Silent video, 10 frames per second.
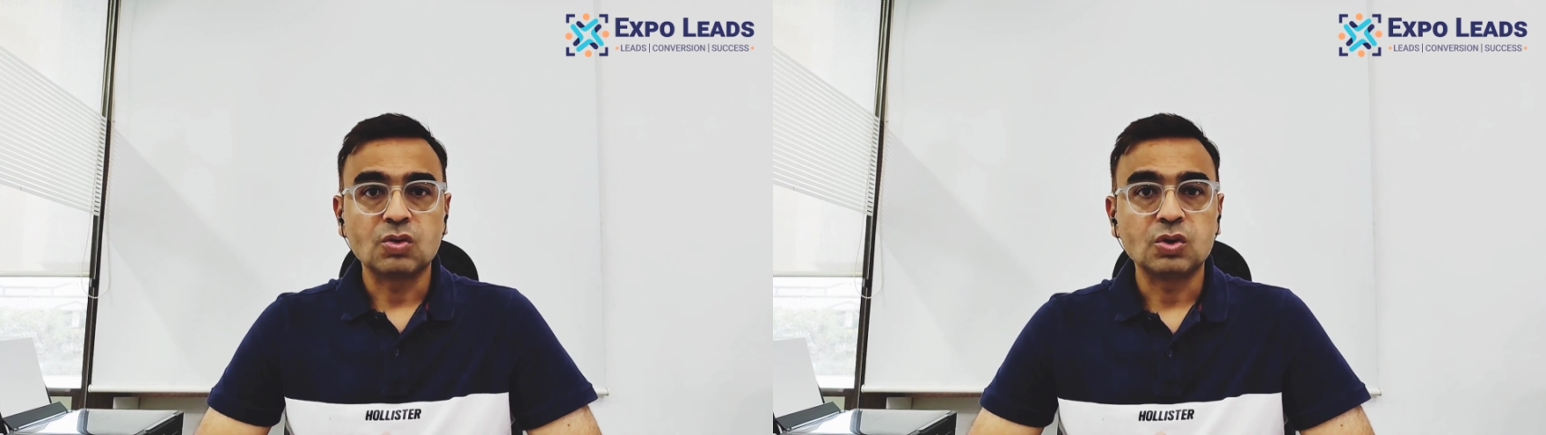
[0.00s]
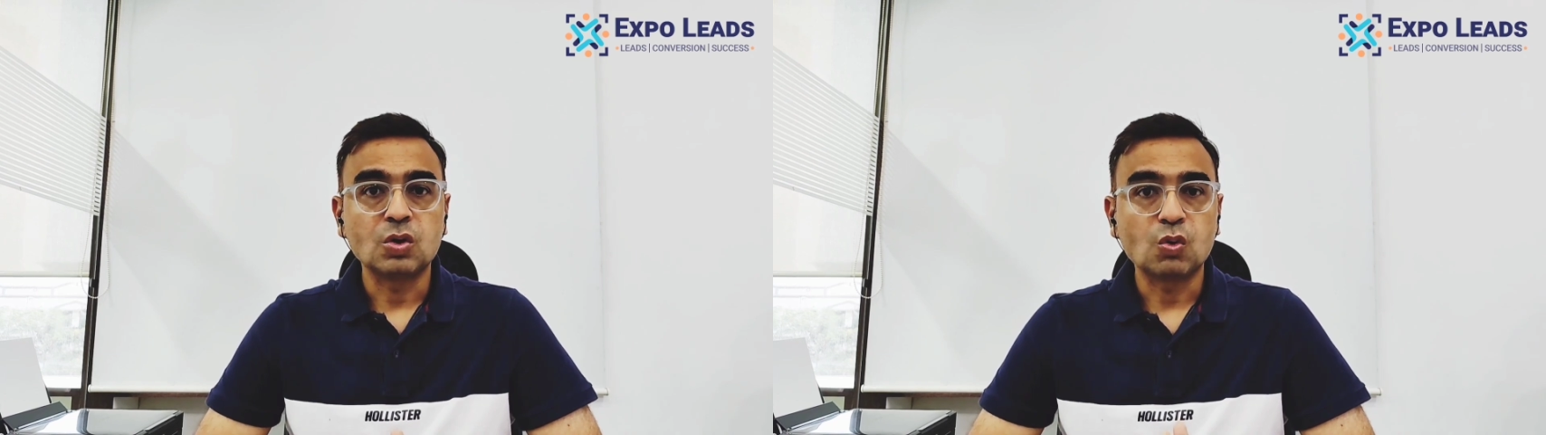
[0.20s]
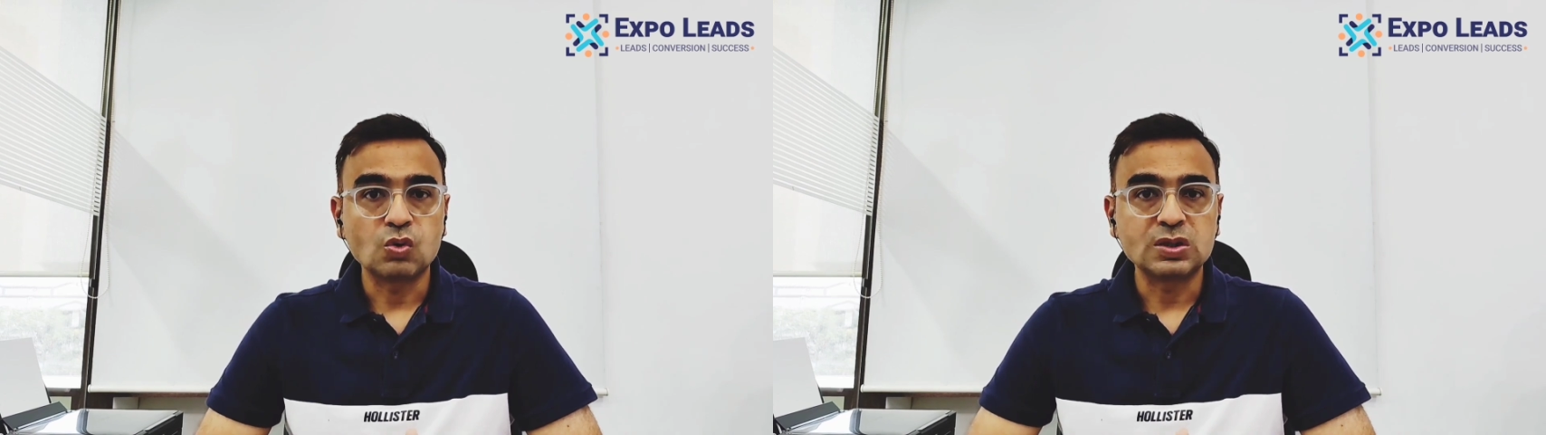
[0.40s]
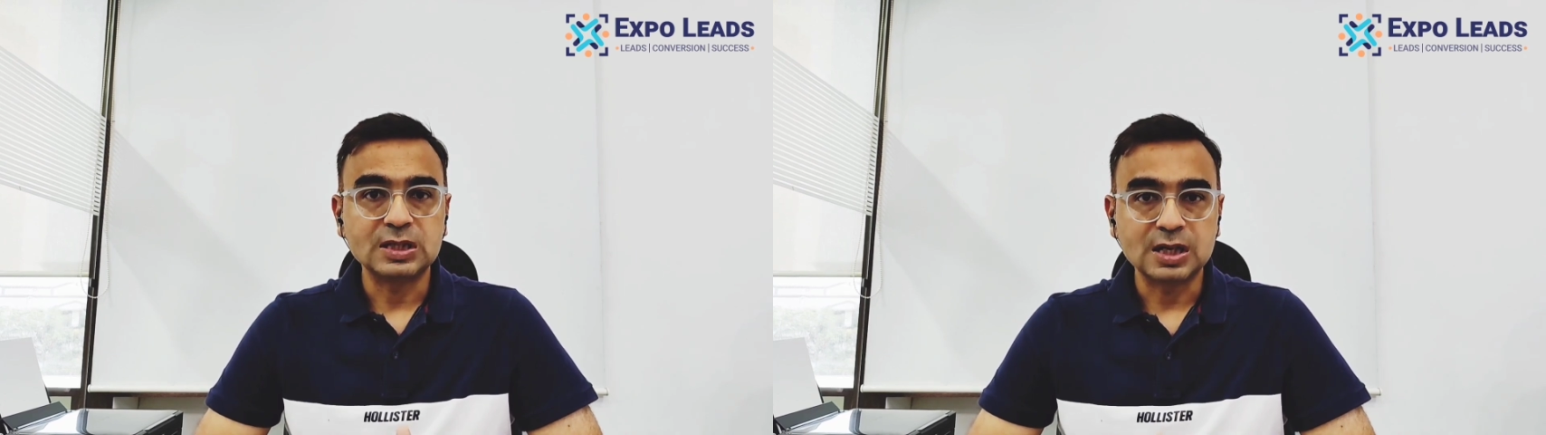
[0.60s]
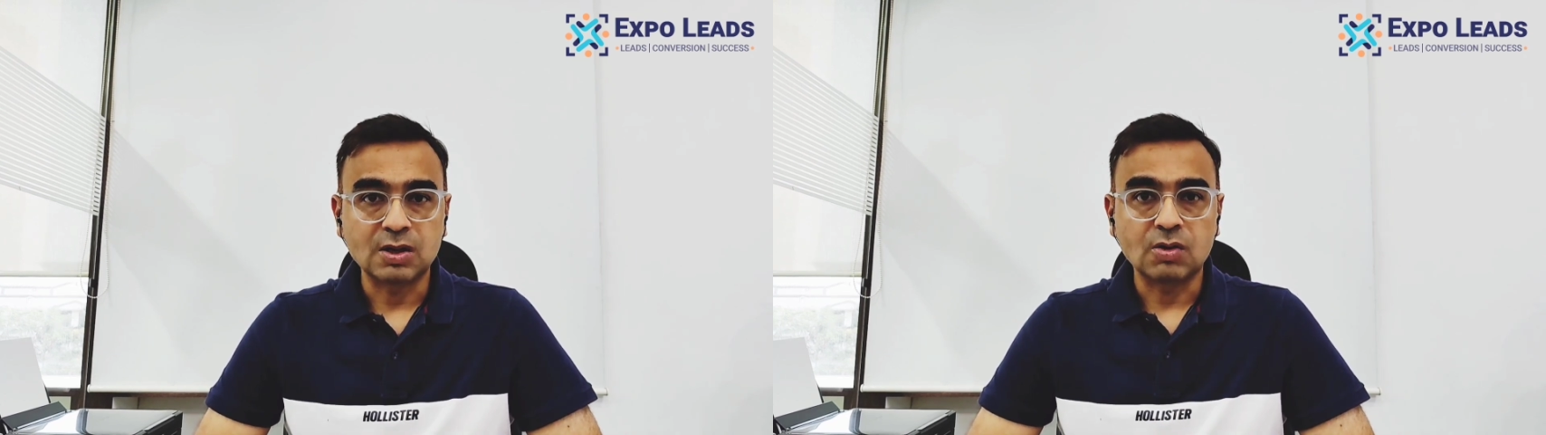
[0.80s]
the
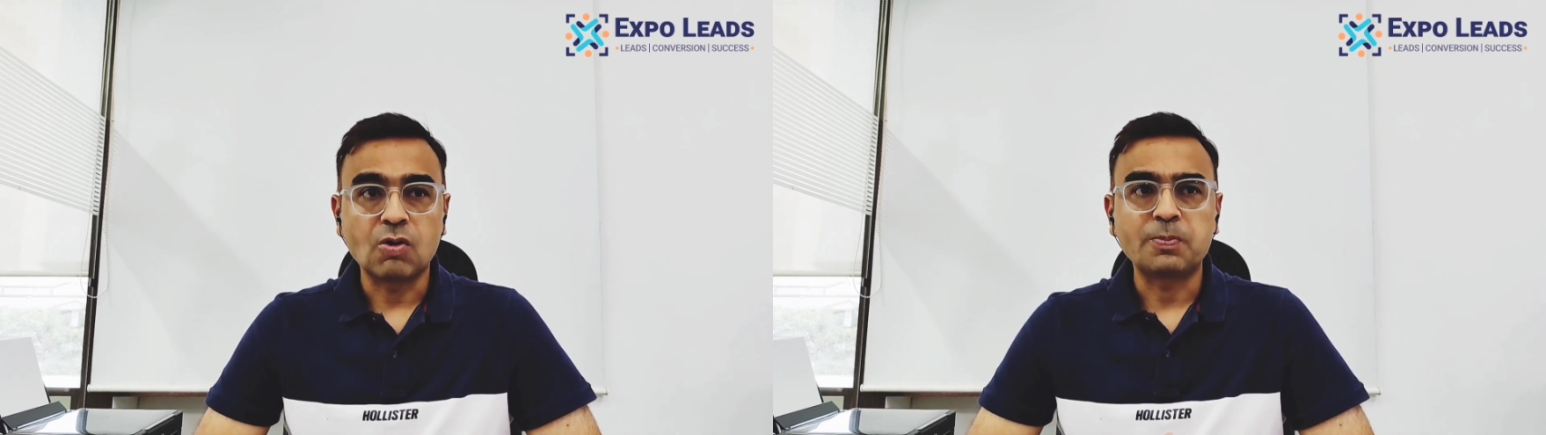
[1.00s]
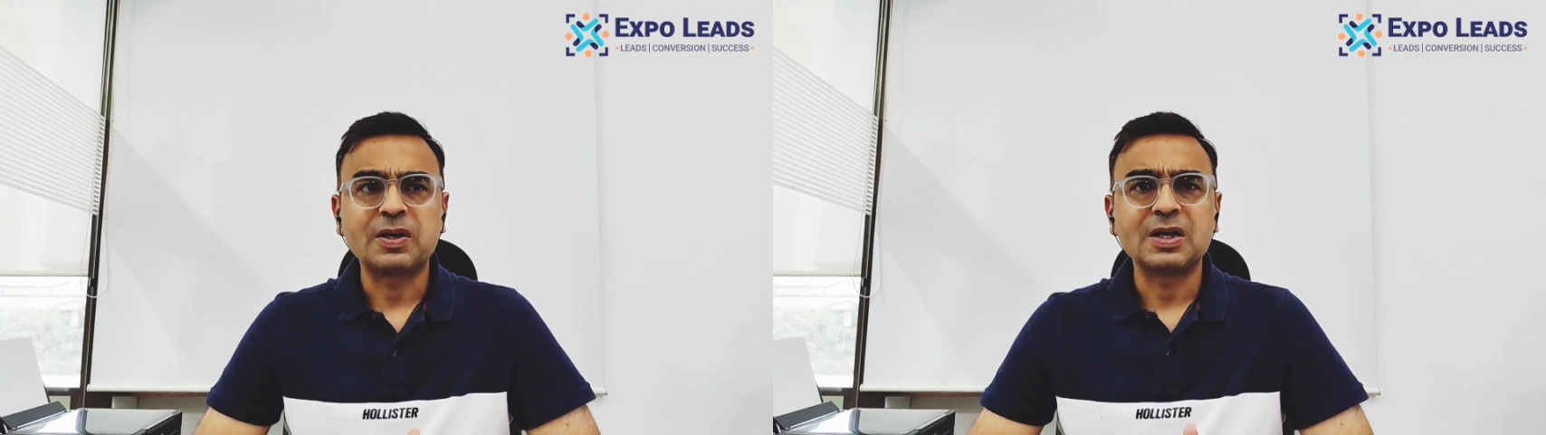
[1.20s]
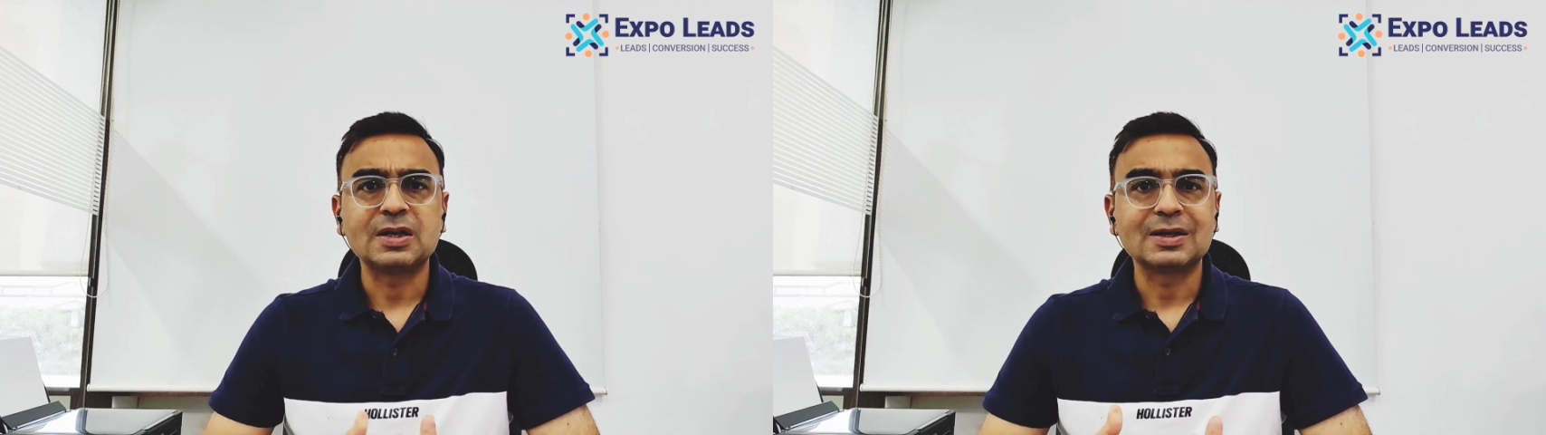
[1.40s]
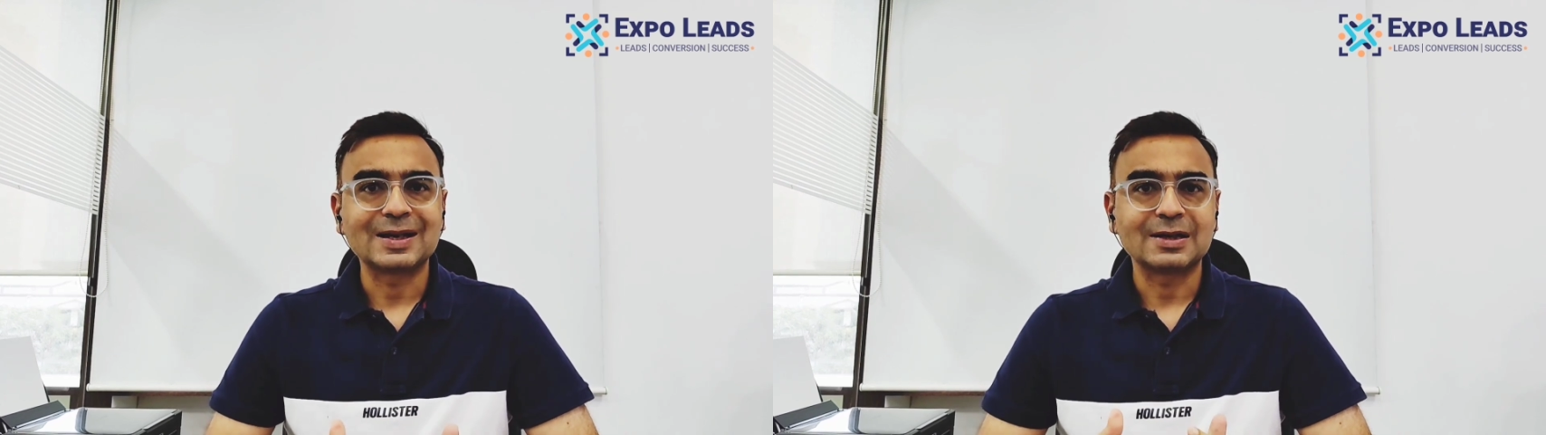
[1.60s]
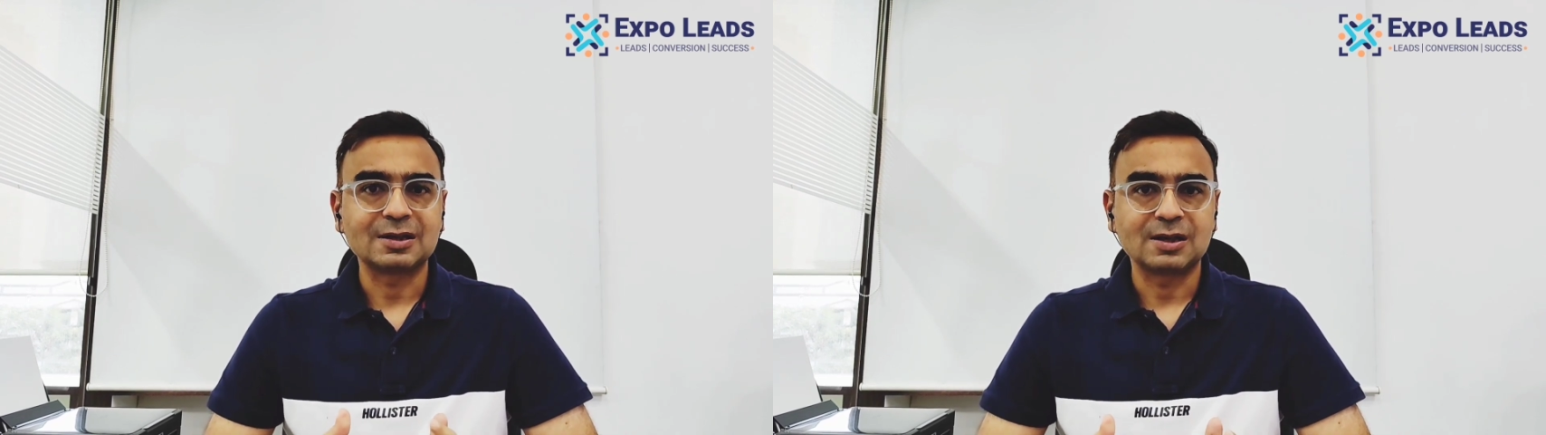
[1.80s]
OCR, optical
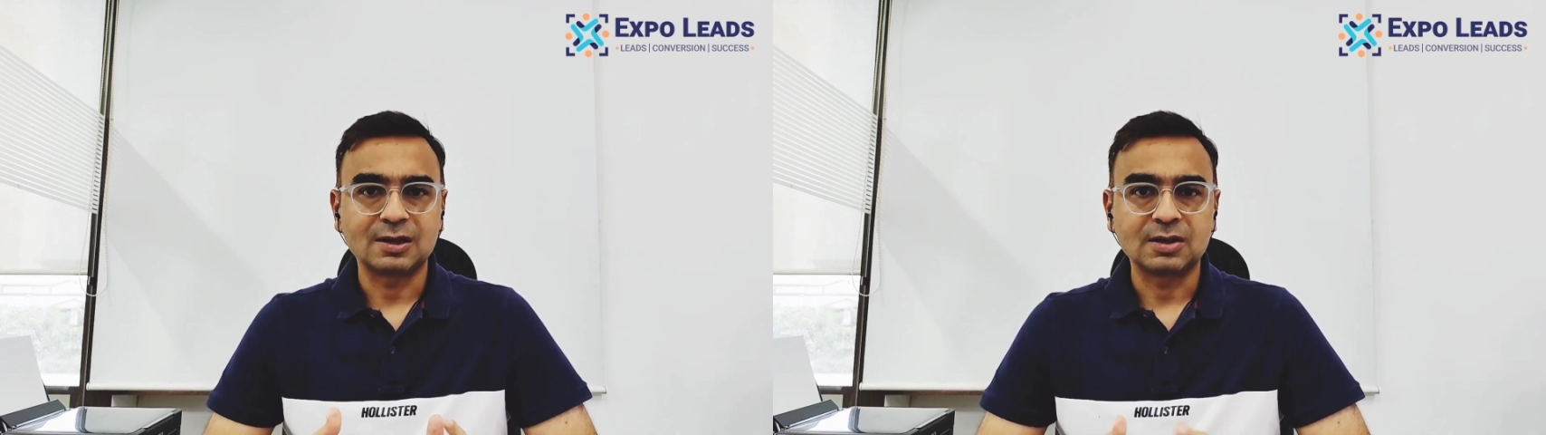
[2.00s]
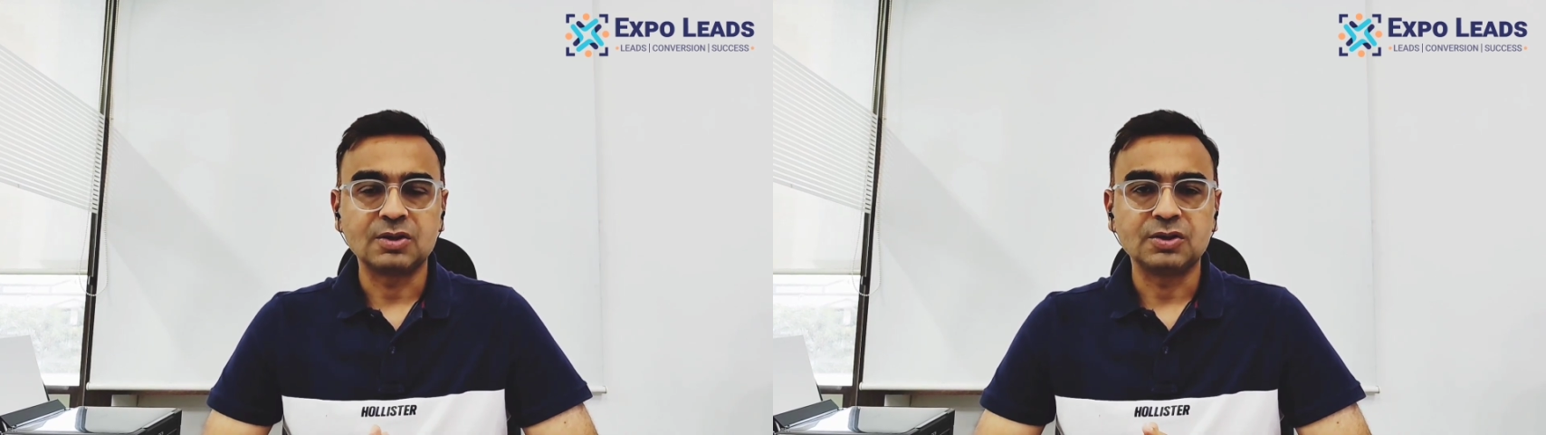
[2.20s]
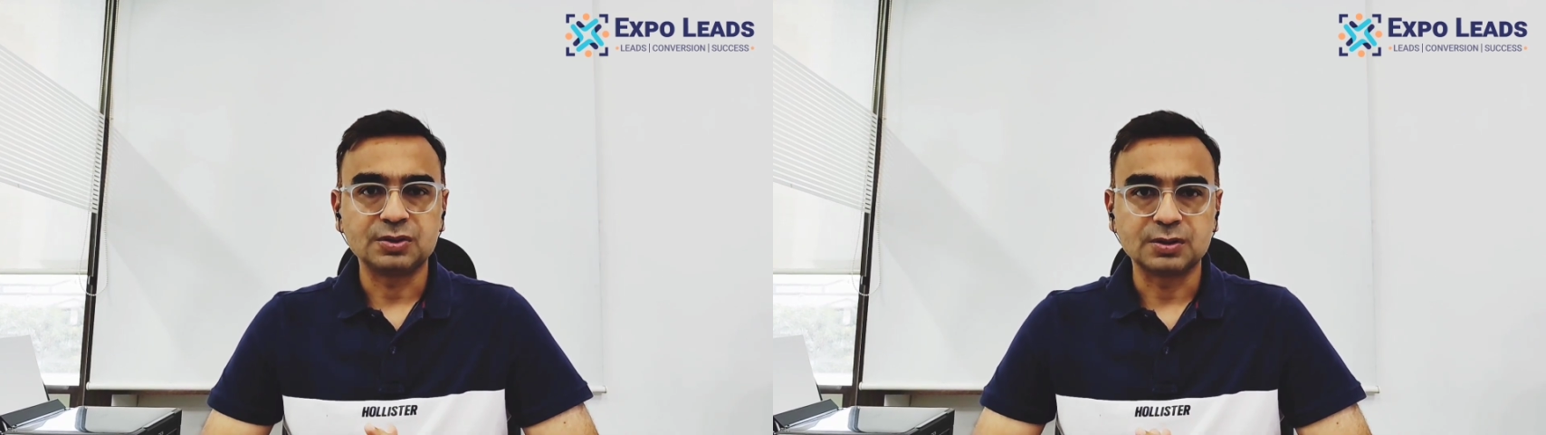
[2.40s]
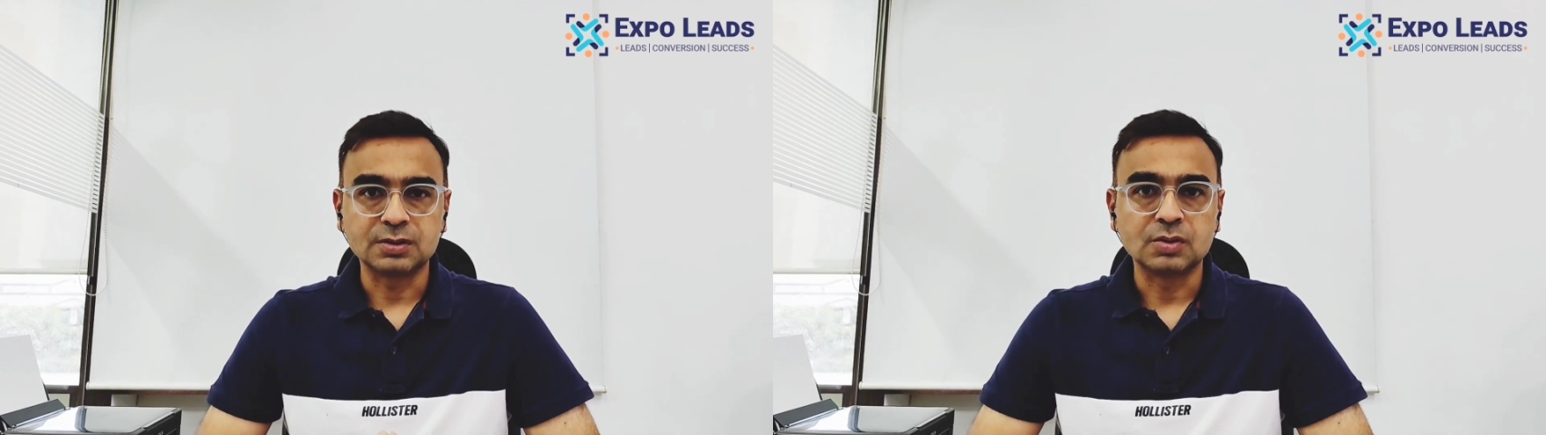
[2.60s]
character recognition,